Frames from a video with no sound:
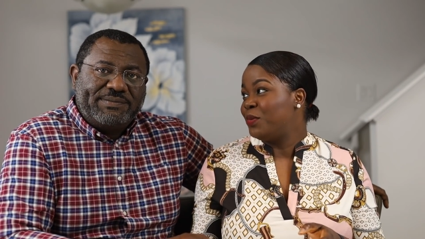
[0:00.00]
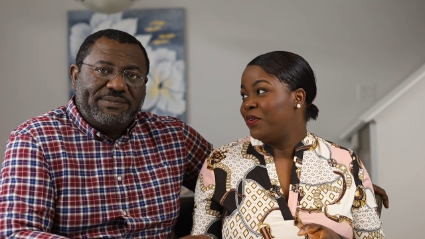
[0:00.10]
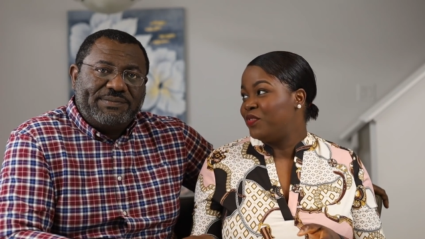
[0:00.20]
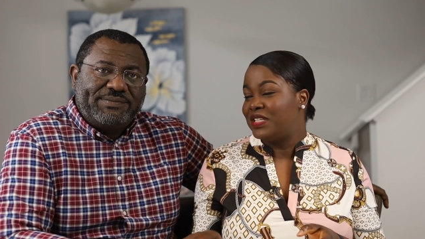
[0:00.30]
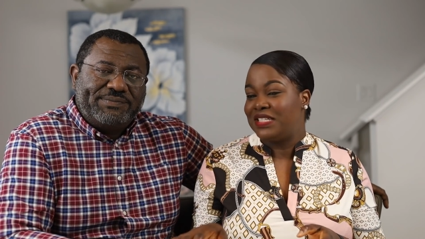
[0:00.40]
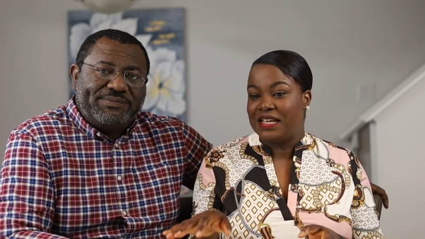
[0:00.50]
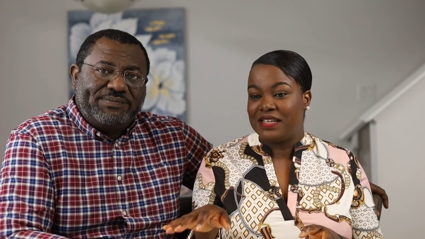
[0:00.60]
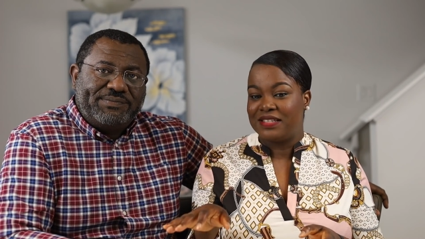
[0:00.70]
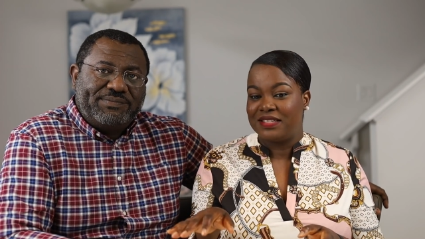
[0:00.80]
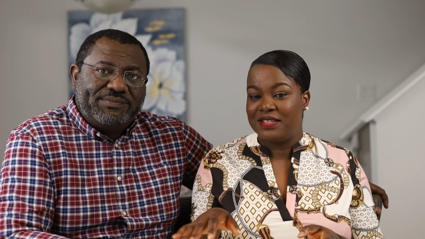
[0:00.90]
Speaker 1: some of these
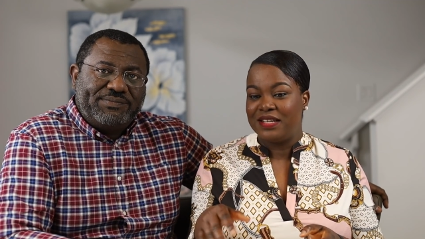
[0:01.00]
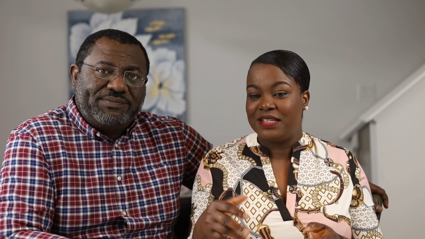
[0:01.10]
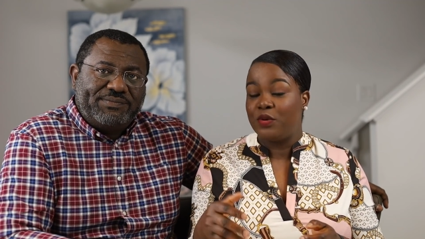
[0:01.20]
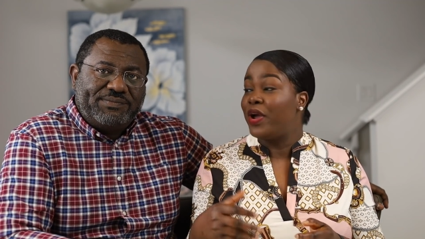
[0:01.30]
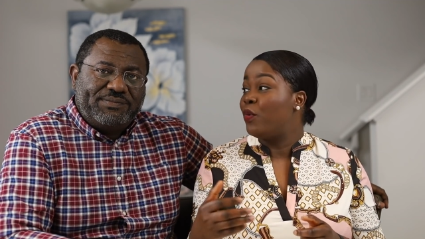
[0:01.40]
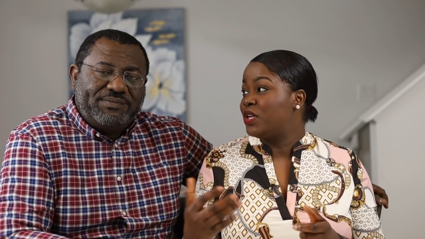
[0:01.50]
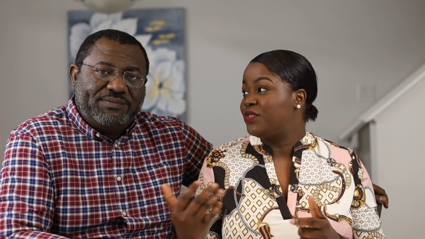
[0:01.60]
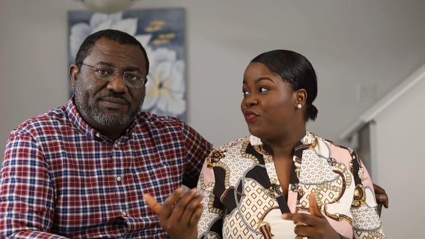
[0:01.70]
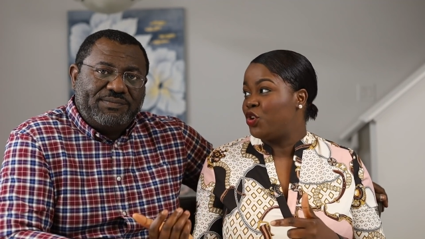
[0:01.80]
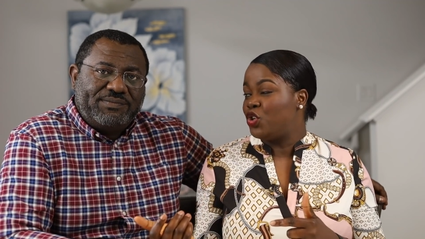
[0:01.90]
things the way it was
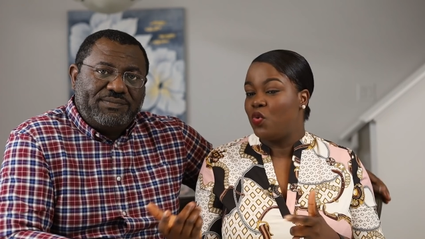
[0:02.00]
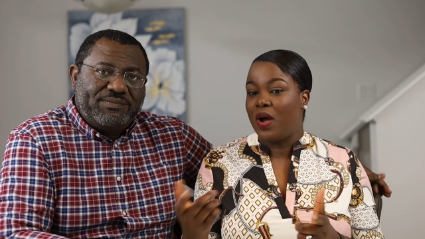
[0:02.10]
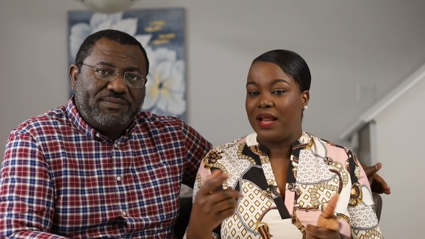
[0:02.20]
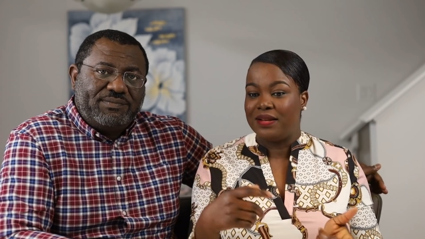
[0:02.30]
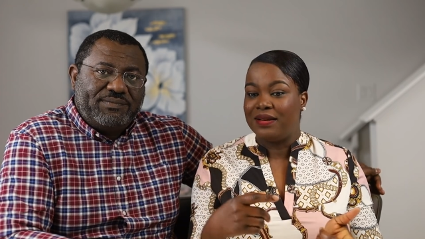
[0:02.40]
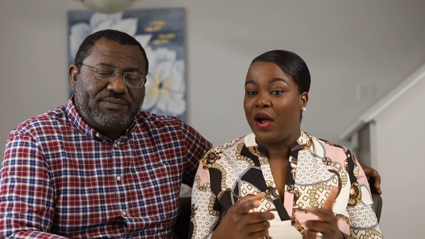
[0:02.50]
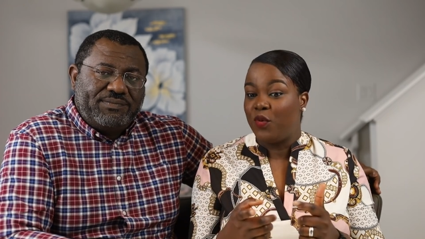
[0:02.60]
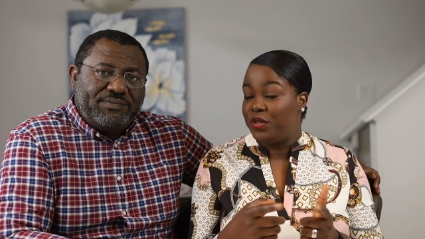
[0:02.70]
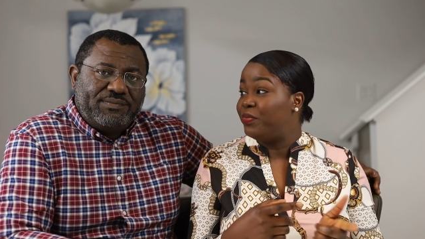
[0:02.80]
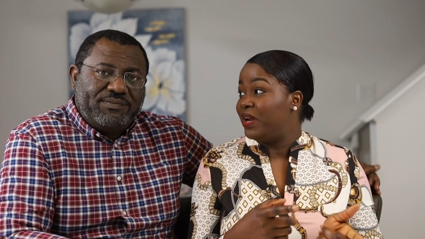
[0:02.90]
for you, and now
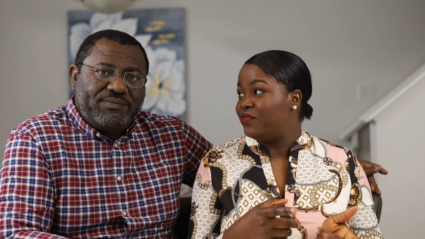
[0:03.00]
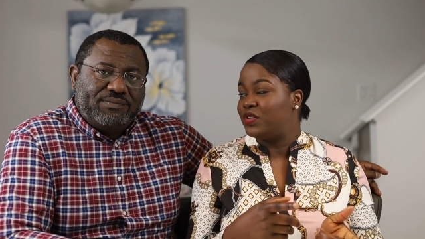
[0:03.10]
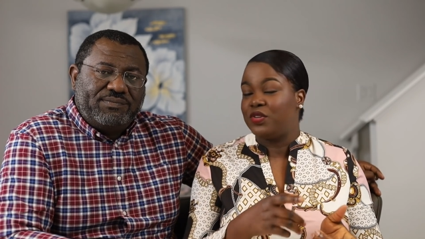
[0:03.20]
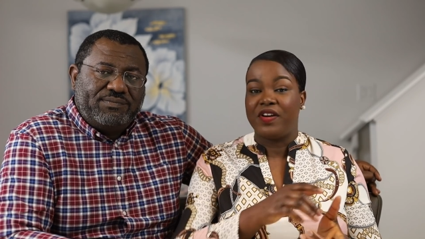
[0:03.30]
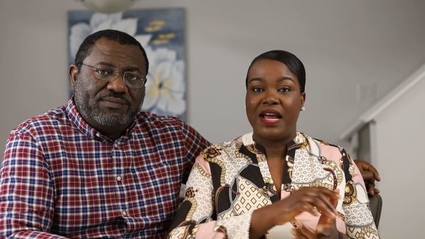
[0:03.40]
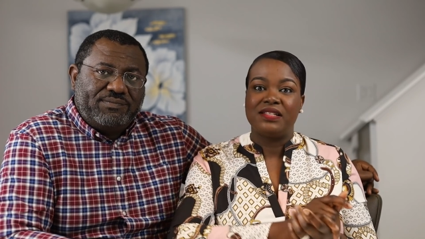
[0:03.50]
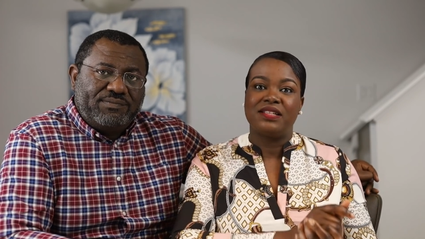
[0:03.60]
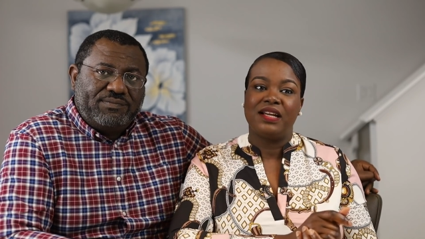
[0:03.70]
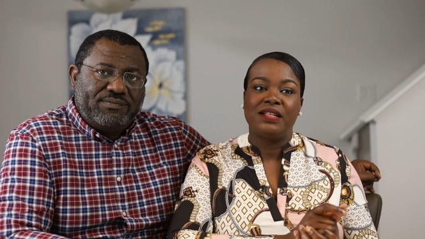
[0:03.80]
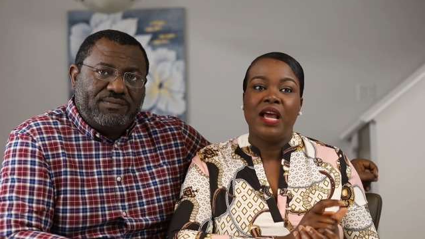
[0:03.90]
with benefit of
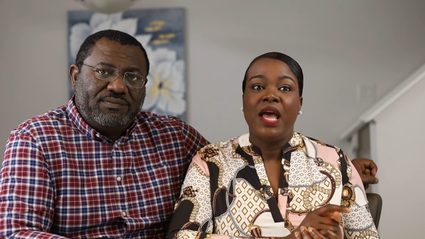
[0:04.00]
hindsight.